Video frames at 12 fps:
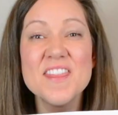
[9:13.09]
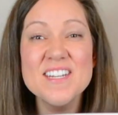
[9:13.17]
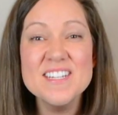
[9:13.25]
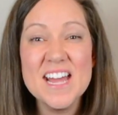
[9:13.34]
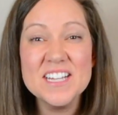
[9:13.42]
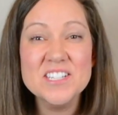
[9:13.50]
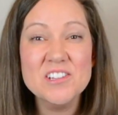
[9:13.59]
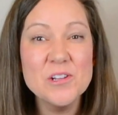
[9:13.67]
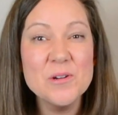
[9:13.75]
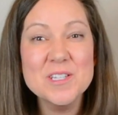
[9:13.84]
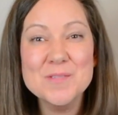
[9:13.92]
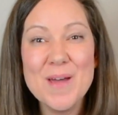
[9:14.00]
The next
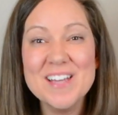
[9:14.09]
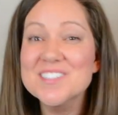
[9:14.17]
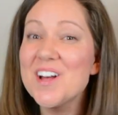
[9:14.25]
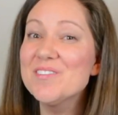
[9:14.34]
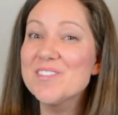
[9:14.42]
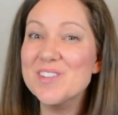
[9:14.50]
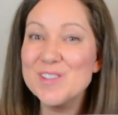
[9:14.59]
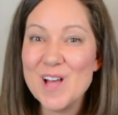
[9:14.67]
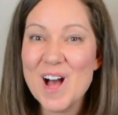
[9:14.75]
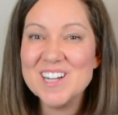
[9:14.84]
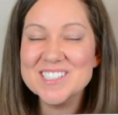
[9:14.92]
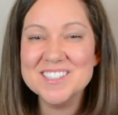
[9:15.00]
clue is based off of the
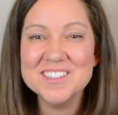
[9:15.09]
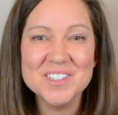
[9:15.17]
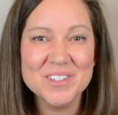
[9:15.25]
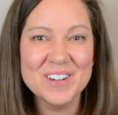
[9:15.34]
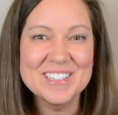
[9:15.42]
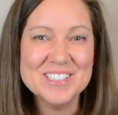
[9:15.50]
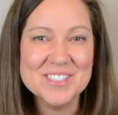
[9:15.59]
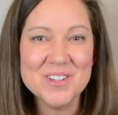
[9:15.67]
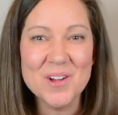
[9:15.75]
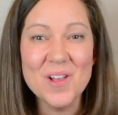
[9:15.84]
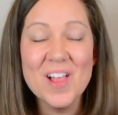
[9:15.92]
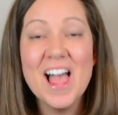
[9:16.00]
logs that the Grinch
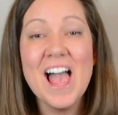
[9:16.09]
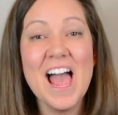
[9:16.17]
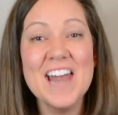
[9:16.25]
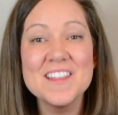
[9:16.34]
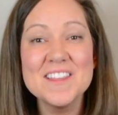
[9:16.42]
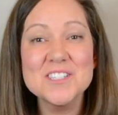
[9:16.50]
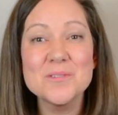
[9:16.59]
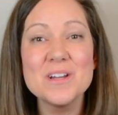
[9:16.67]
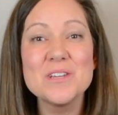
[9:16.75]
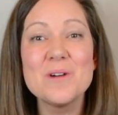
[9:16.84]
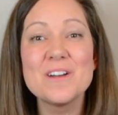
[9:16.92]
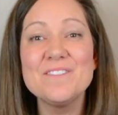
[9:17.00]
stole, and in this
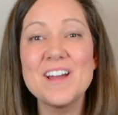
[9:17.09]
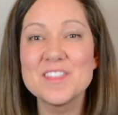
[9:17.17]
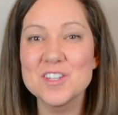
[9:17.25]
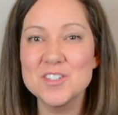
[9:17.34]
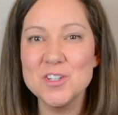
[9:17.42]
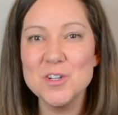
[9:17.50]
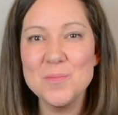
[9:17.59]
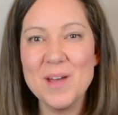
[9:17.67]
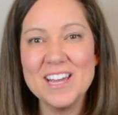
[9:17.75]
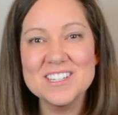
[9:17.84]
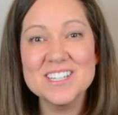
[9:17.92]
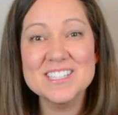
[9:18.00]
one you want to find the 2
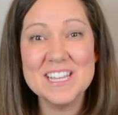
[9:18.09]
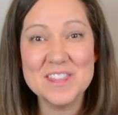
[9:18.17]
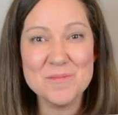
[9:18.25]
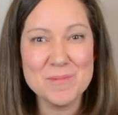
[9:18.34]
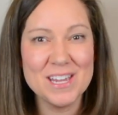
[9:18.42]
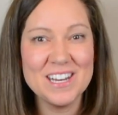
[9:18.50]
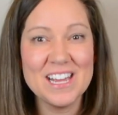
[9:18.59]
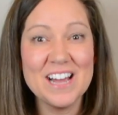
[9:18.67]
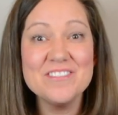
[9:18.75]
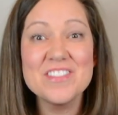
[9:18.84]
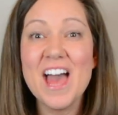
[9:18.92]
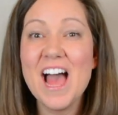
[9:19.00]
pages in the
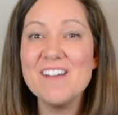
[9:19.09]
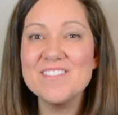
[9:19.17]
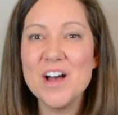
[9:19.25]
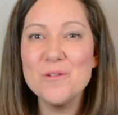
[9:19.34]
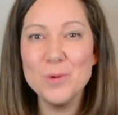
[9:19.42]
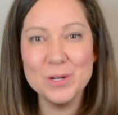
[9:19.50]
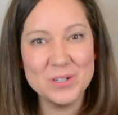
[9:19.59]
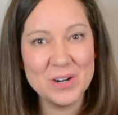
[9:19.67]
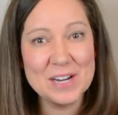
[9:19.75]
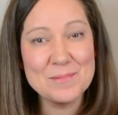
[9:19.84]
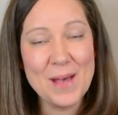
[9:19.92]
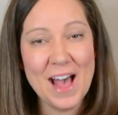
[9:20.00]
PDF that have that wood
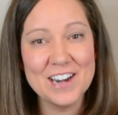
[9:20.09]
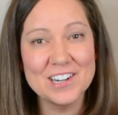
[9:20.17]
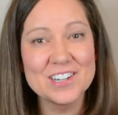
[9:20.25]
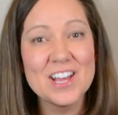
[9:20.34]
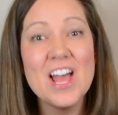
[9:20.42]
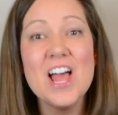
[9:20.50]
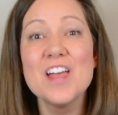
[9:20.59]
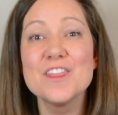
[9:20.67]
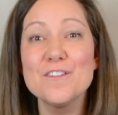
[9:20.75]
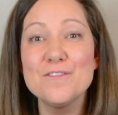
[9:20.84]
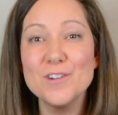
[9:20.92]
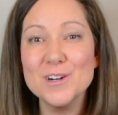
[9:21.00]
grain pattern.
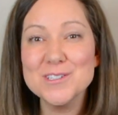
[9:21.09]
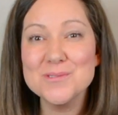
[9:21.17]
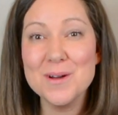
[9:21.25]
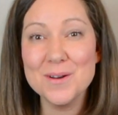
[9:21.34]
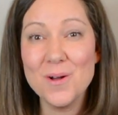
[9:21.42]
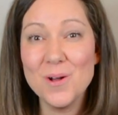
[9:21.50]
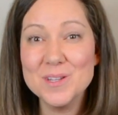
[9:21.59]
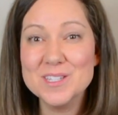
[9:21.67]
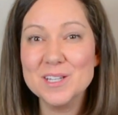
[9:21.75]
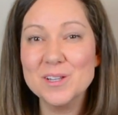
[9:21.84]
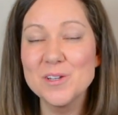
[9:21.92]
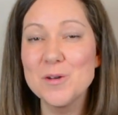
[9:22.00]
The first one holds
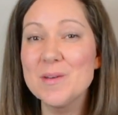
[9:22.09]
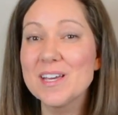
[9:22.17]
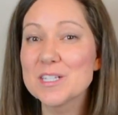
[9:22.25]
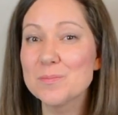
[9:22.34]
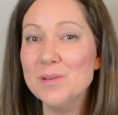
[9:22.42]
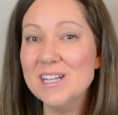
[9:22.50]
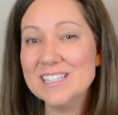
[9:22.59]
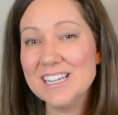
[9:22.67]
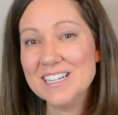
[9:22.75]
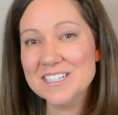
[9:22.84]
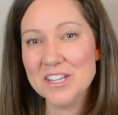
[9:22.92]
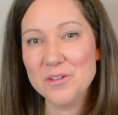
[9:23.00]
the clue because built
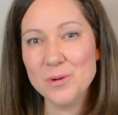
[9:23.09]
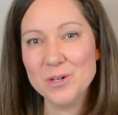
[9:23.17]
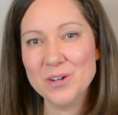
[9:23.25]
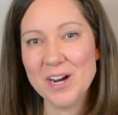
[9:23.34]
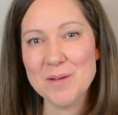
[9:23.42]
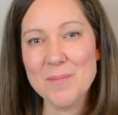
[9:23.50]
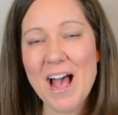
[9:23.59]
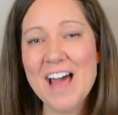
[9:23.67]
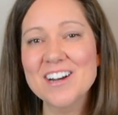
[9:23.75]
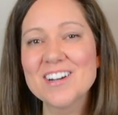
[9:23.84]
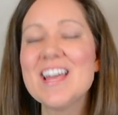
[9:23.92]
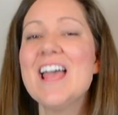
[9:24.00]
into the wood grain
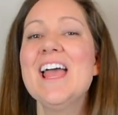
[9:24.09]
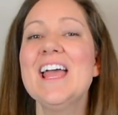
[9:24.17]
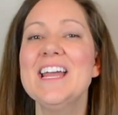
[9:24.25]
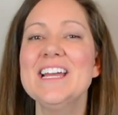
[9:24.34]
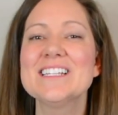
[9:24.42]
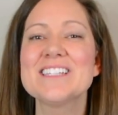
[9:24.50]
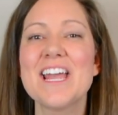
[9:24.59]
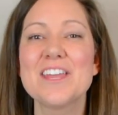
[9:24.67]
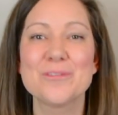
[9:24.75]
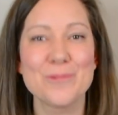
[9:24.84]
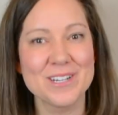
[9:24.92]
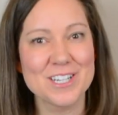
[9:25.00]
pattern is
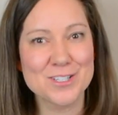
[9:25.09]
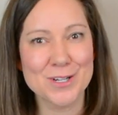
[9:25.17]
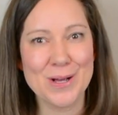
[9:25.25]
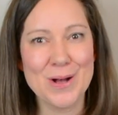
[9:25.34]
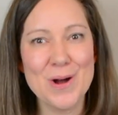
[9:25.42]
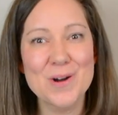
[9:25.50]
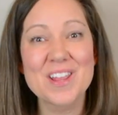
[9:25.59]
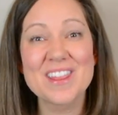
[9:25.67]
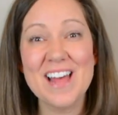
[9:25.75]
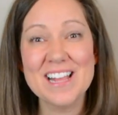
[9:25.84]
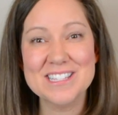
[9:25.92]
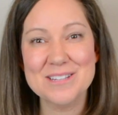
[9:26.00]
a 3-digit code.
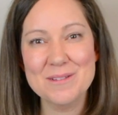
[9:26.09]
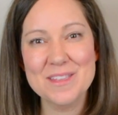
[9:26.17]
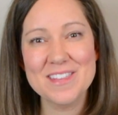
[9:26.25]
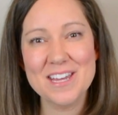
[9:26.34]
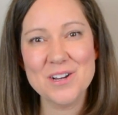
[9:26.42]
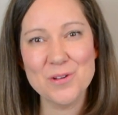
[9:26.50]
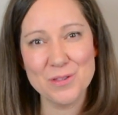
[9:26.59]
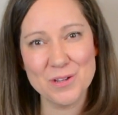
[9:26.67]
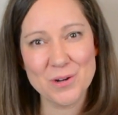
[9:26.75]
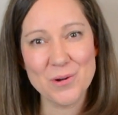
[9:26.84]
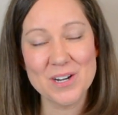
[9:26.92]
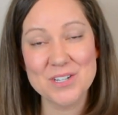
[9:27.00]
That's the one that they know that
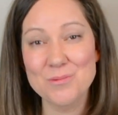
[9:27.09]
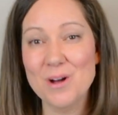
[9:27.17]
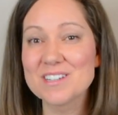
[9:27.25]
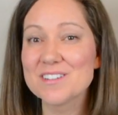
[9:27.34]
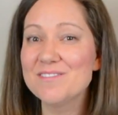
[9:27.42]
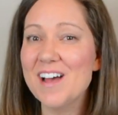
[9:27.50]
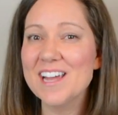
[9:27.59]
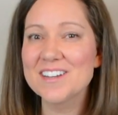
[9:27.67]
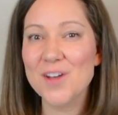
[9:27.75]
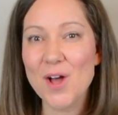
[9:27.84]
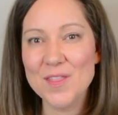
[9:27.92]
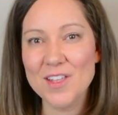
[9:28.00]
they're going to want to
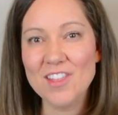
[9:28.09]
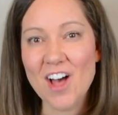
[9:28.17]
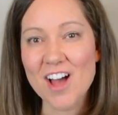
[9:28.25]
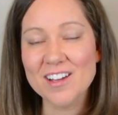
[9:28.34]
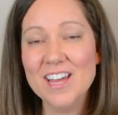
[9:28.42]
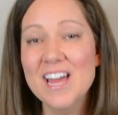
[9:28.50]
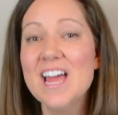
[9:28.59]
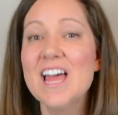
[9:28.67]
find on the lock.